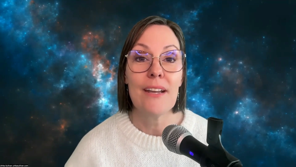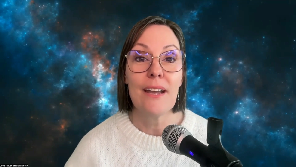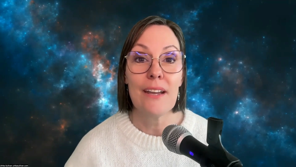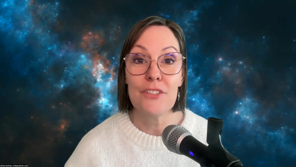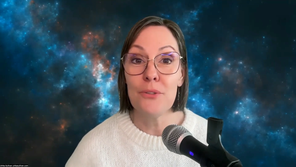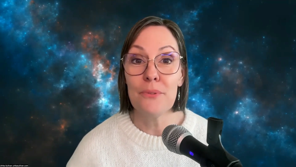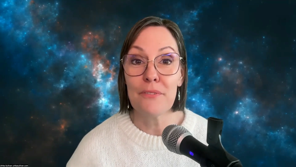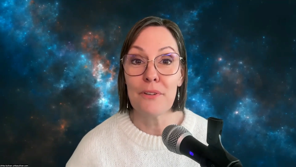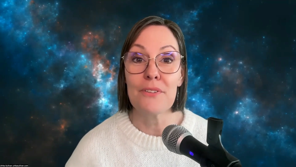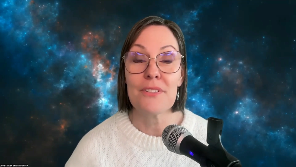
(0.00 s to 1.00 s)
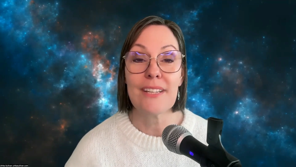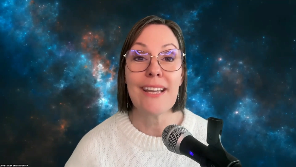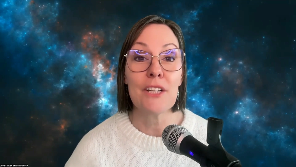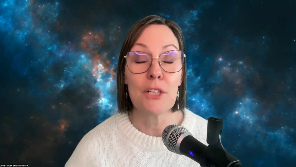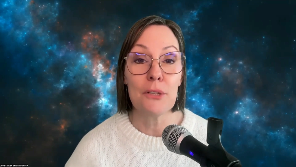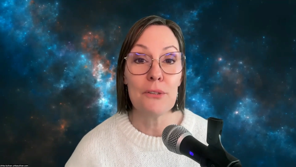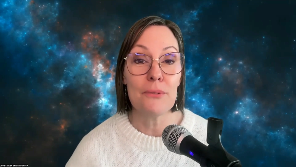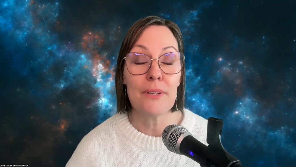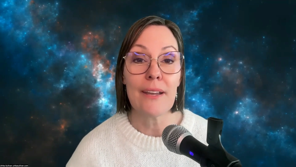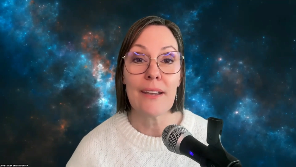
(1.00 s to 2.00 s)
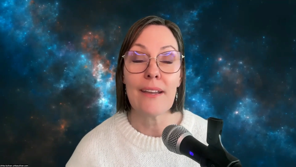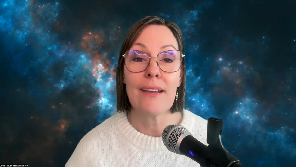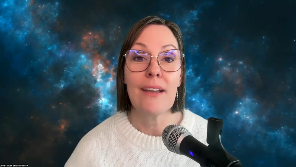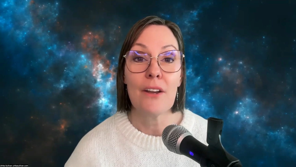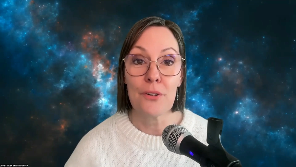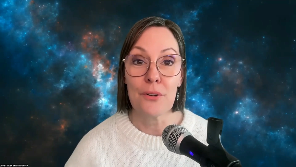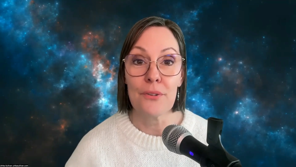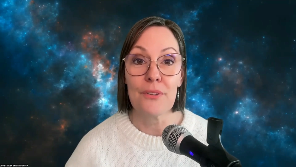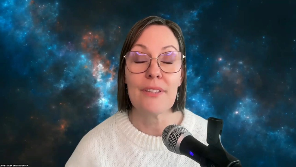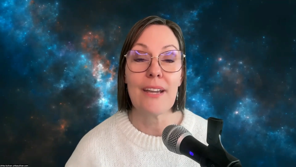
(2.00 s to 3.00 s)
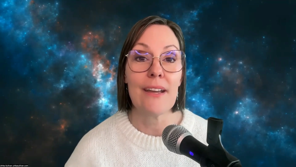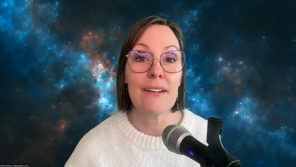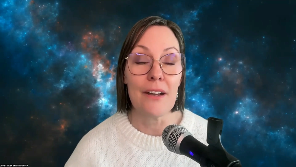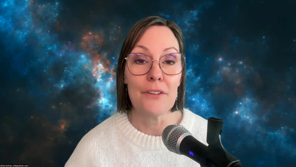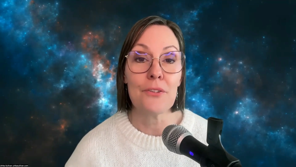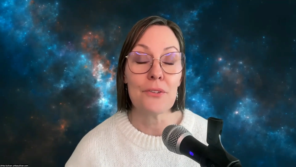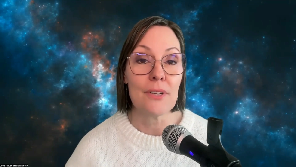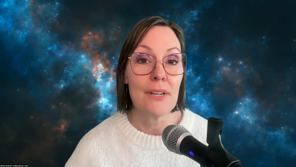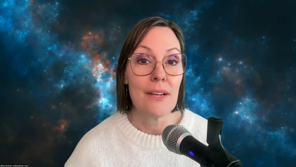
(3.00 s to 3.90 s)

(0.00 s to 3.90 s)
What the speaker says: universe, including Earth and other